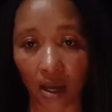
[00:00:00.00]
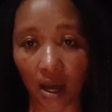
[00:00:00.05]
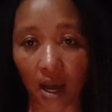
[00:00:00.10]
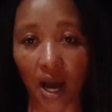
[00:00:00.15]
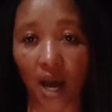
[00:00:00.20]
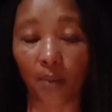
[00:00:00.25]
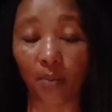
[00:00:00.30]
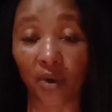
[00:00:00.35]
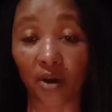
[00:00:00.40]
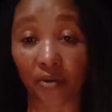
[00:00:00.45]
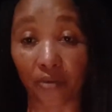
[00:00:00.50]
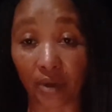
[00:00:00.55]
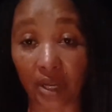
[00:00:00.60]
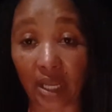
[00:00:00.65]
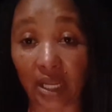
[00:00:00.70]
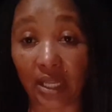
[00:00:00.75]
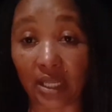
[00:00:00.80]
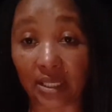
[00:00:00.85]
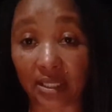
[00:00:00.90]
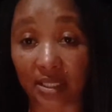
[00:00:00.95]
I'm a
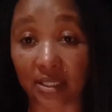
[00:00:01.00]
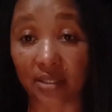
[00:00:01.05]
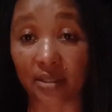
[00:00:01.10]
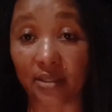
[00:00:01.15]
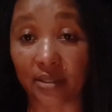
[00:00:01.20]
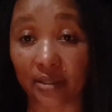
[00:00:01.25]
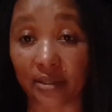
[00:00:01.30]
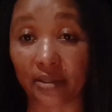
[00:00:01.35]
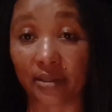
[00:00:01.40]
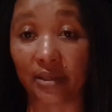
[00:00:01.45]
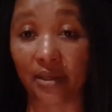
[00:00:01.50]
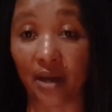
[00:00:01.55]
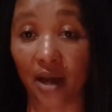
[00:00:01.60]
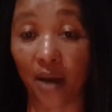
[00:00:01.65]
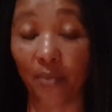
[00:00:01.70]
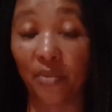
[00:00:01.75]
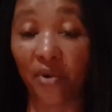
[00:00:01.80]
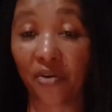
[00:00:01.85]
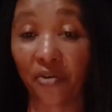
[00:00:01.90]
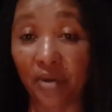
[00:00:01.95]
realist.
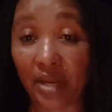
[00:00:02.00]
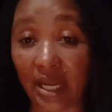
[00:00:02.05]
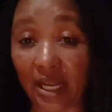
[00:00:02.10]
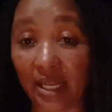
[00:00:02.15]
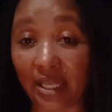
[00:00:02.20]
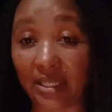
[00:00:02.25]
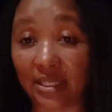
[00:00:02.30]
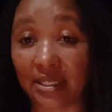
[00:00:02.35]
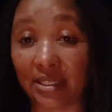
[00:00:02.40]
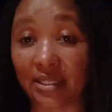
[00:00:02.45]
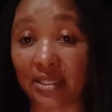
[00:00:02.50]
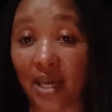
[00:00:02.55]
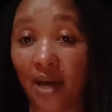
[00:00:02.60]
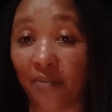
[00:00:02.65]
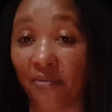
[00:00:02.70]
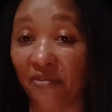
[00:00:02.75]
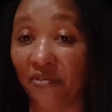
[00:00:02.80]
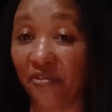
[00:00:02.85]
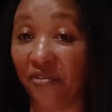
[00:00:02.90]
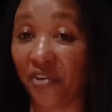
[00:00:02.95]
I'm a realist. I'm
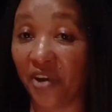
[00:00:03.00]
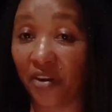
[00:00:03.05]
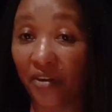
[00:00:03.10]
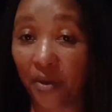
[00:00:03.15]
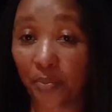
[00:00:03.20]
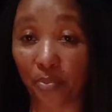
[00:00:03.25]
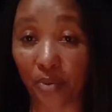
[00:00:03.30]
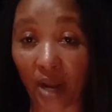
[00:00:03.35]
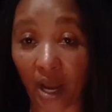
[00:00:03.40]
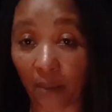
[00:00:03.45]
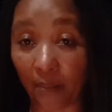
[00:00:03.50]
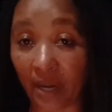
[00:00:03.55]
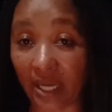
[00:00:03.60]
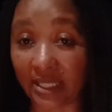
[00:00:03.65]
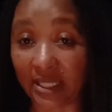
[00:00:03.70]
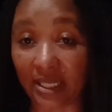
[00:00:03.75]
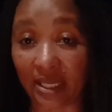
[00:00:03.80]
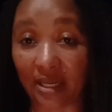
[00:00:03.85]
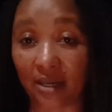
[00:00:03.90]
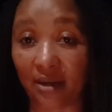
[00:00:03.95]
very
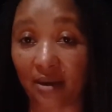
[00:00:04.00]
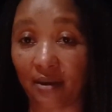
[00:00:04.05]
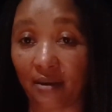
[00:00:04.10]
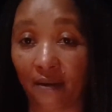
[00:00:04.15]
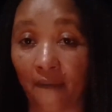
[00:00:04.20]
pragmatic.